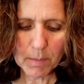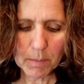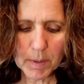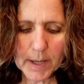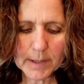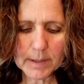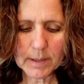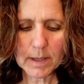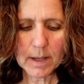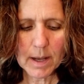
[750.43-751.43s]
But
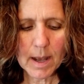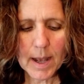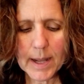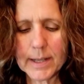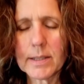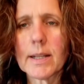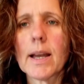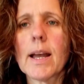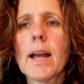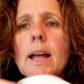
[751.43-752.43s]
I had
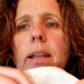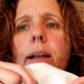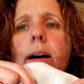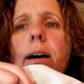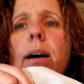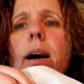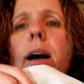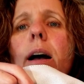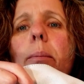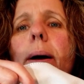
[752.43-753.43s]
done
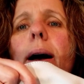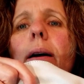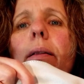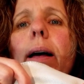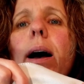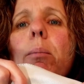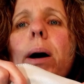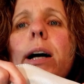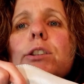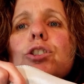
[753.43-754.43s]
about that
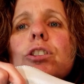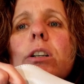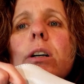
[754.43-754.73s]
much,